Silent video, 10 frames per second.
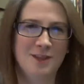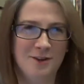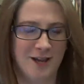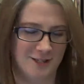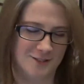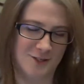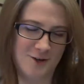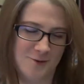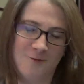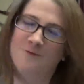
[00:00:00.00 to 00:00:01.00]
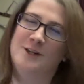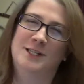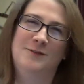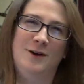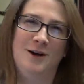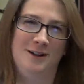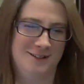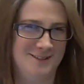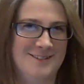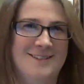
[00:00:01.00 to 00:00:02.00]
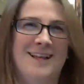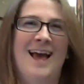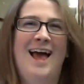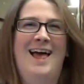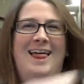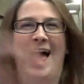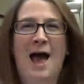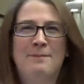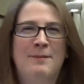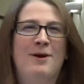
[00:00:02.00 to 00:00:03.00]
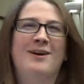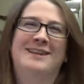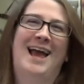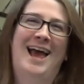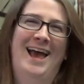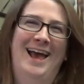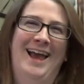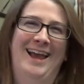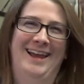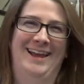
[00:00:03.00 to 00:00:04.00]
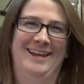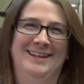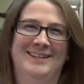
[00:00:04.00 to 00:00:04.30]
Okay, so, first of all, happy birthday!